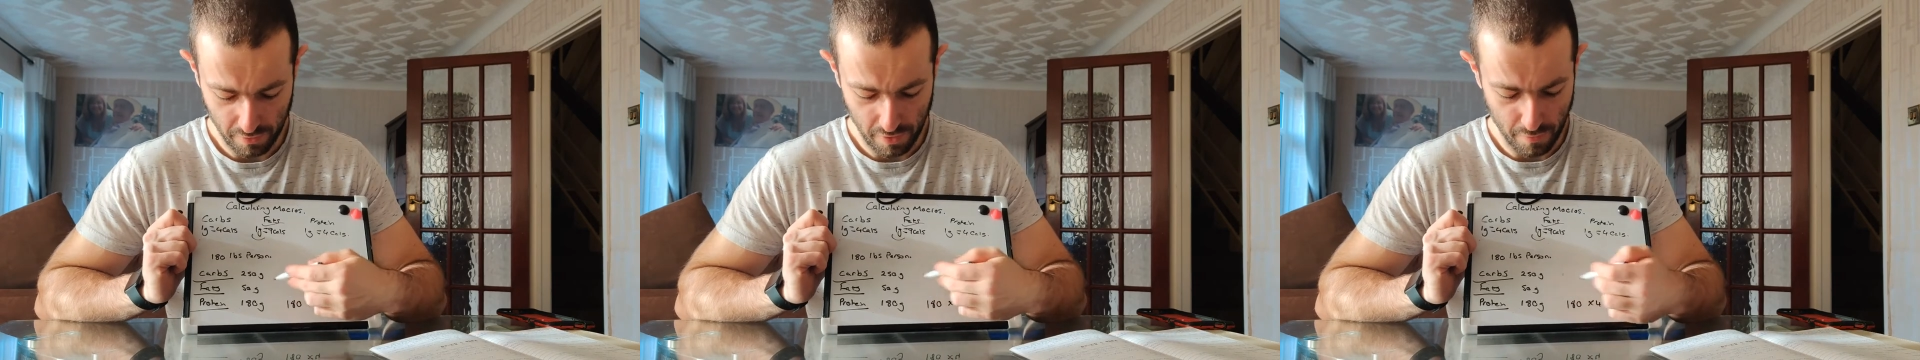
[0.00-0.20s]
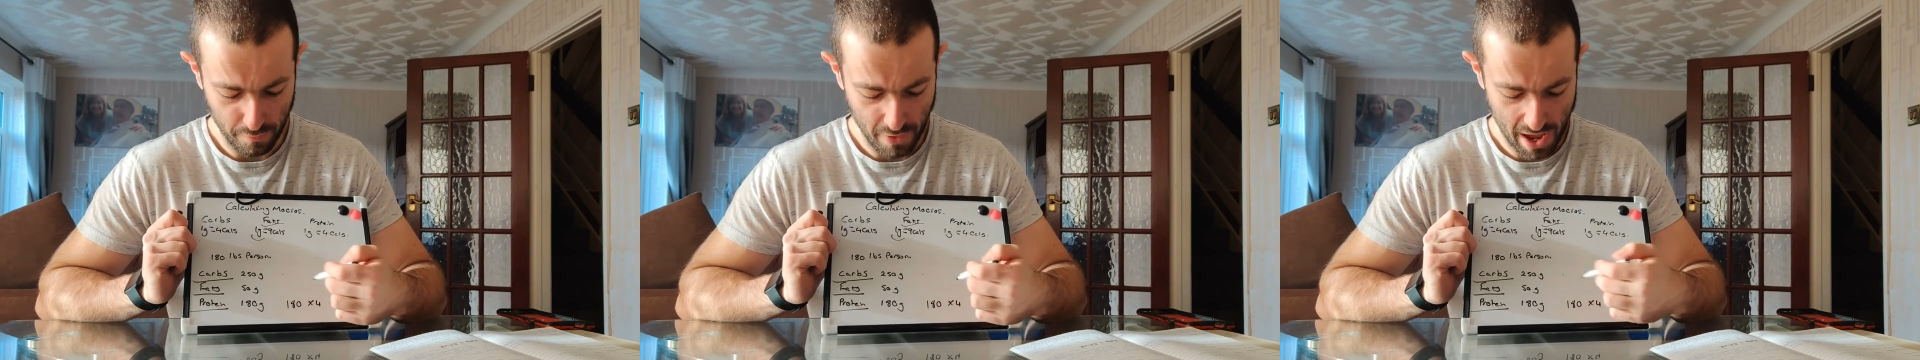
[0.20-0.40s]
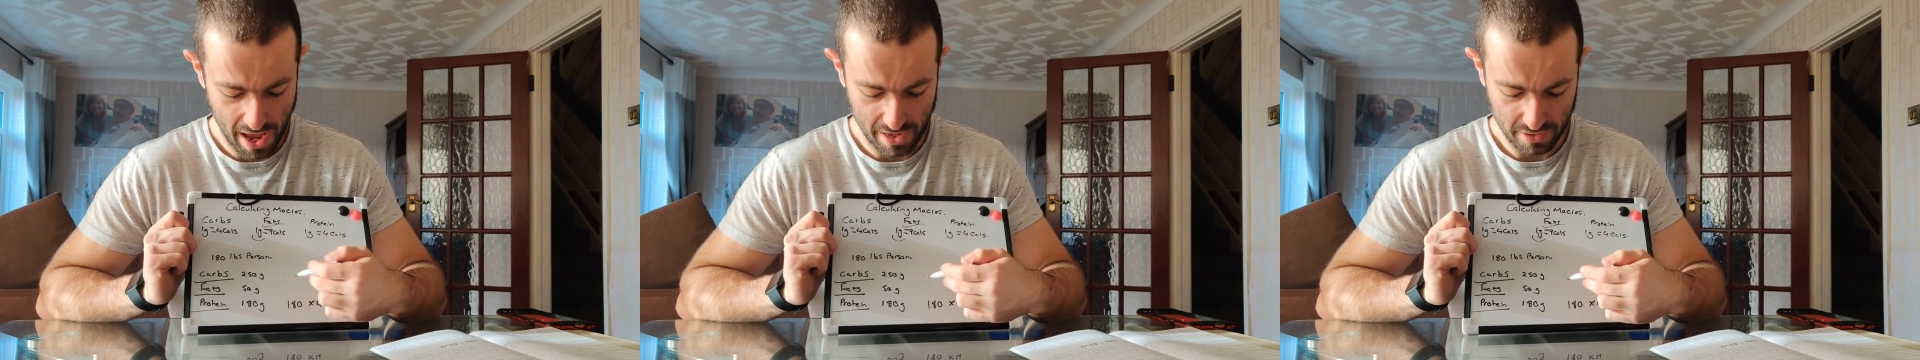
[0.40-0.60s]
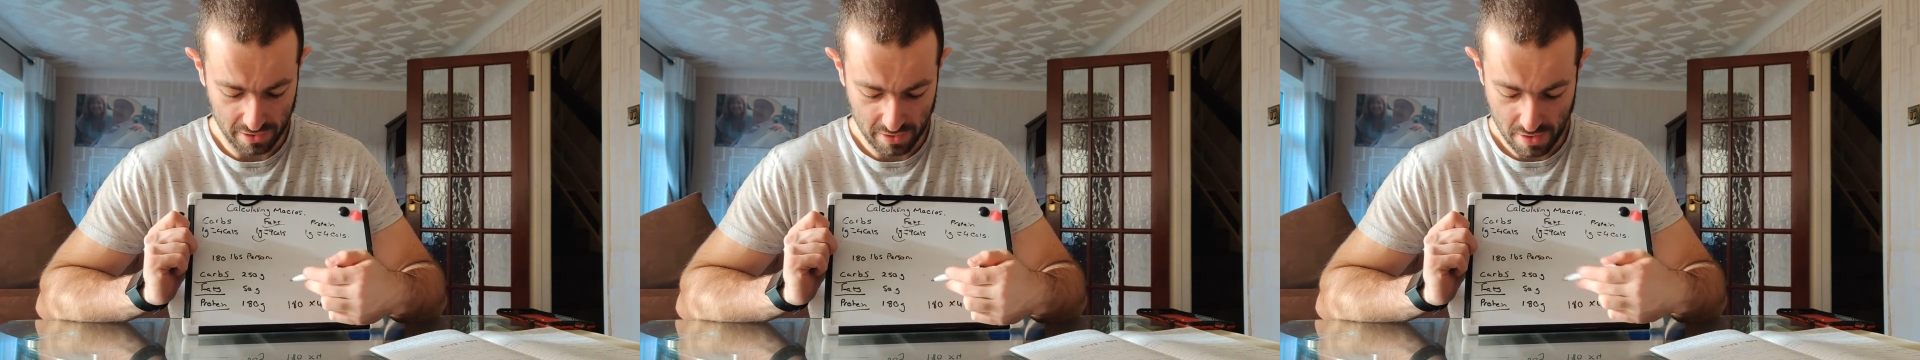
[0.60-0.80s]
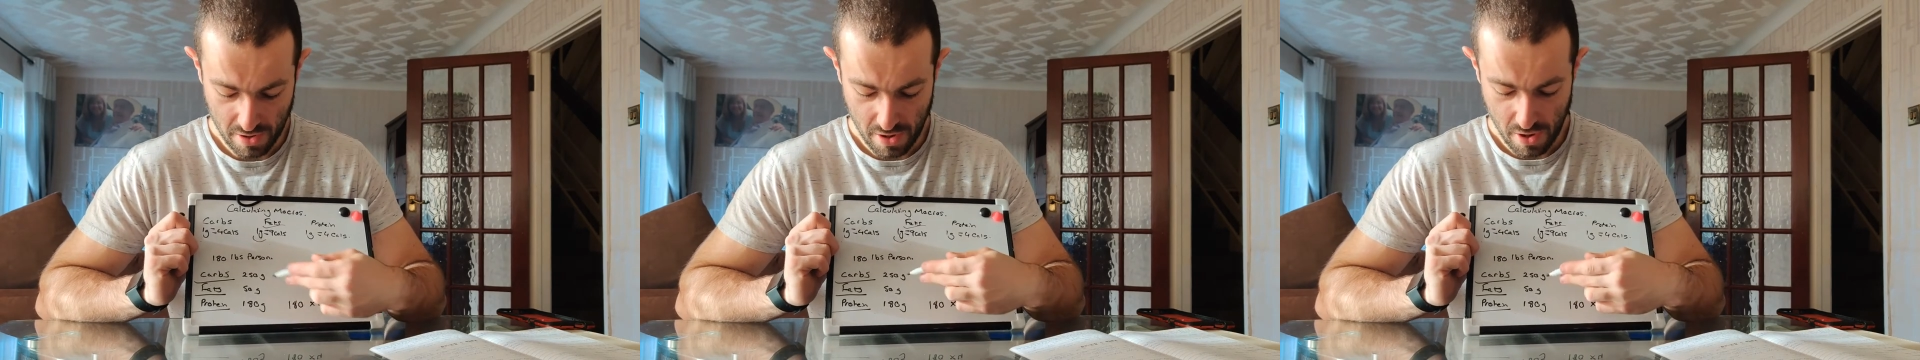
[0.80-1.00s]
For our
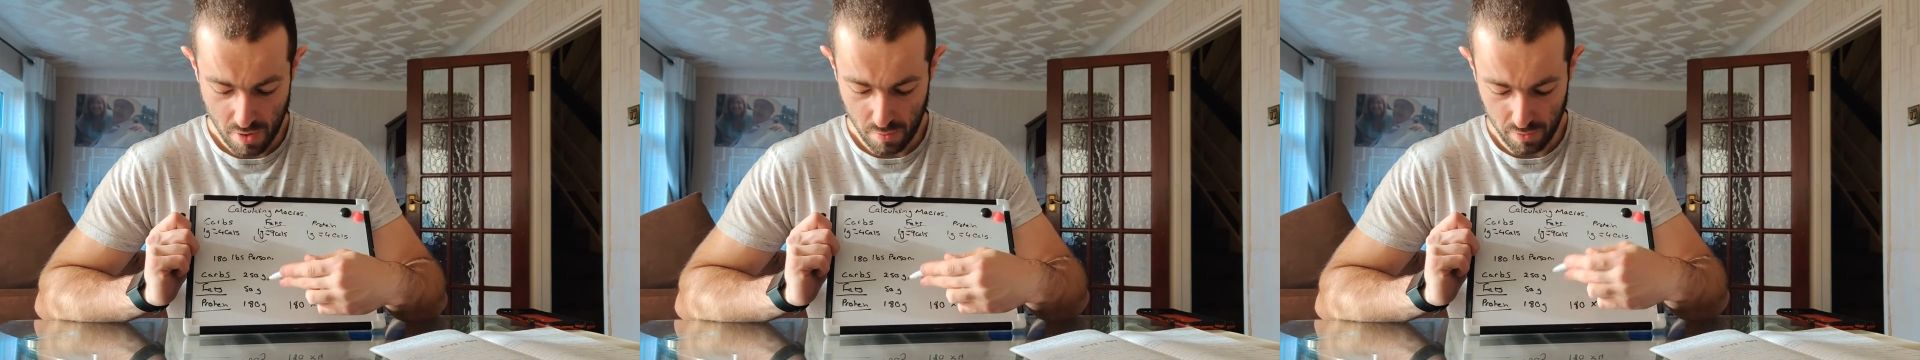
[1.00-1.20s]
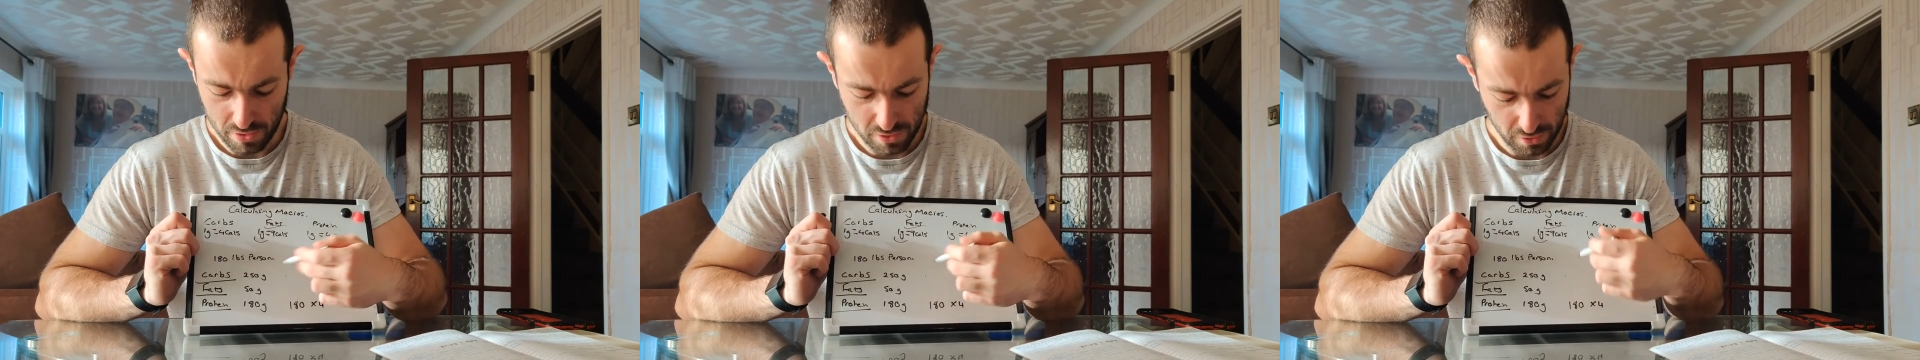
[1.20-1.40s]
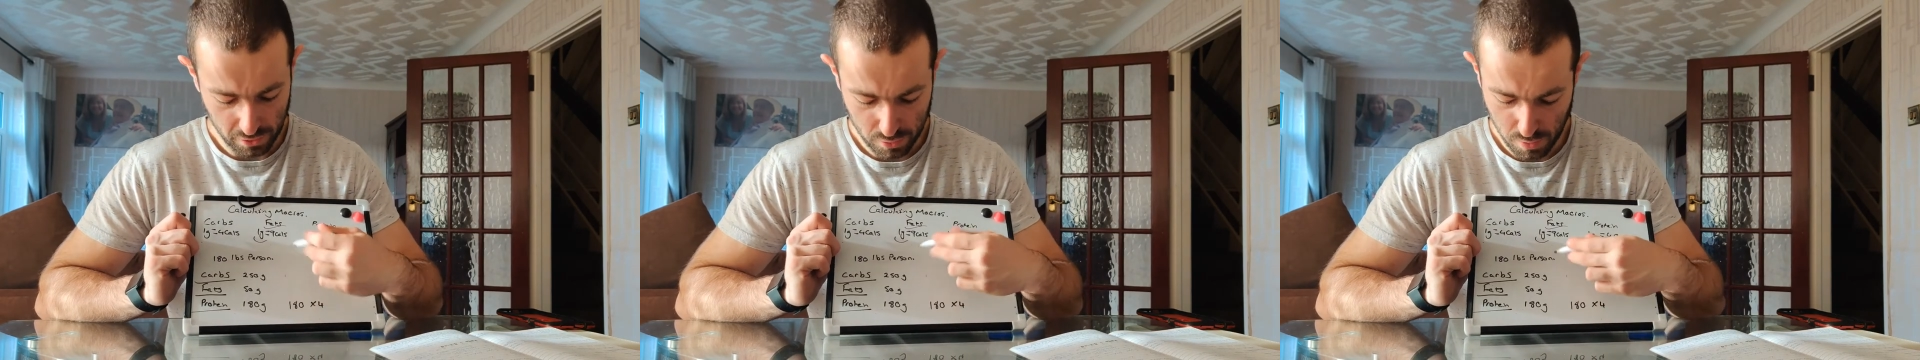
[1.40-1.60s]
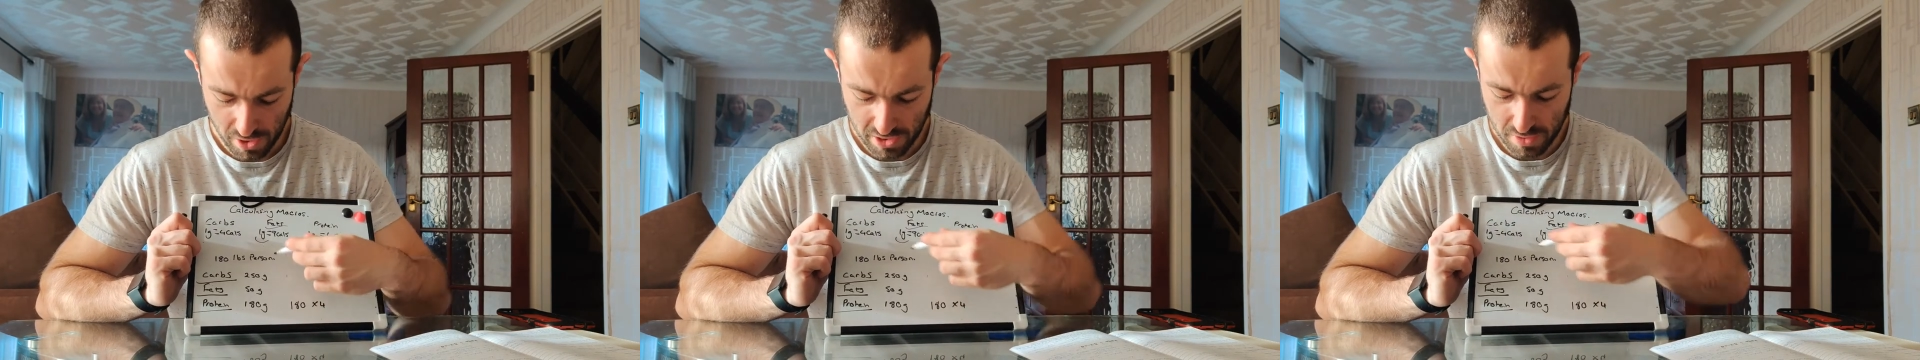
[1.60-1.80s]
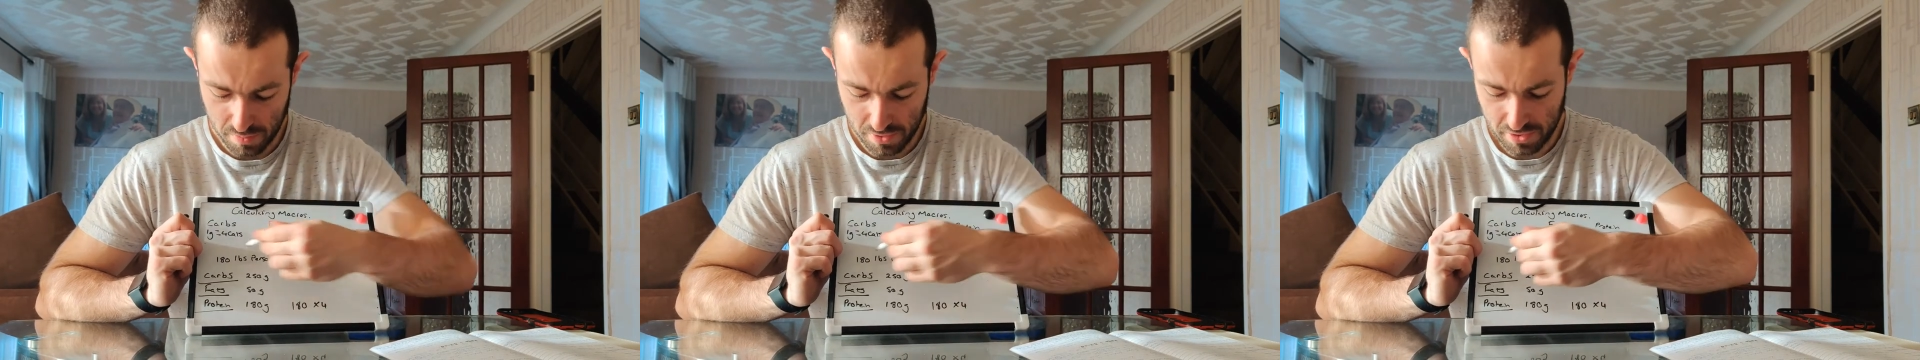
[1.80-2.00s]
fats, we took
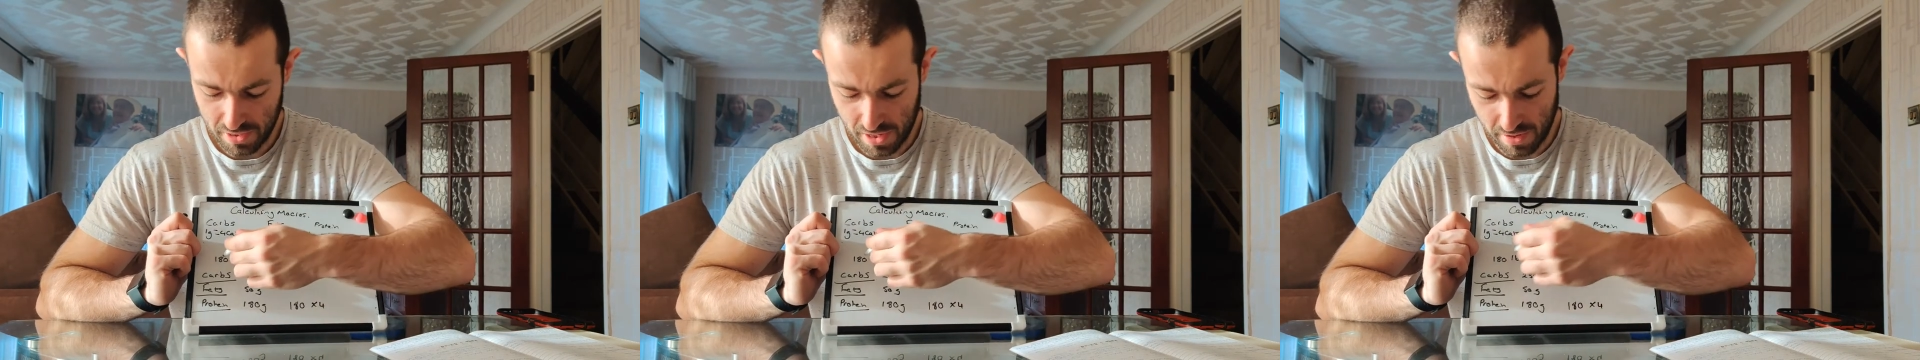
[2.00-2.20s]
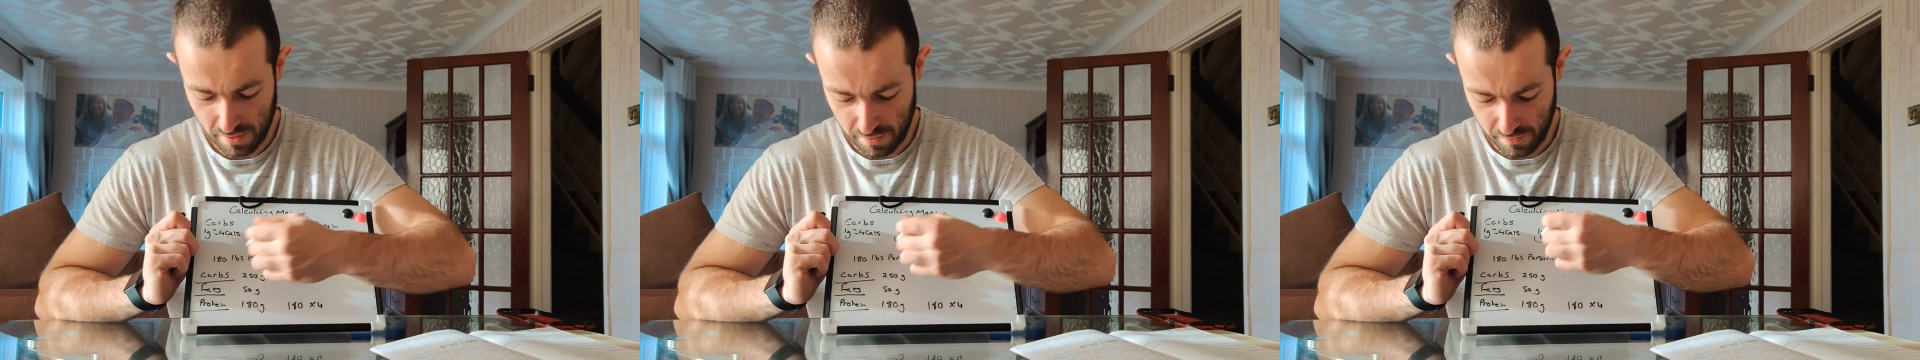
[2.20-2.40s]
20%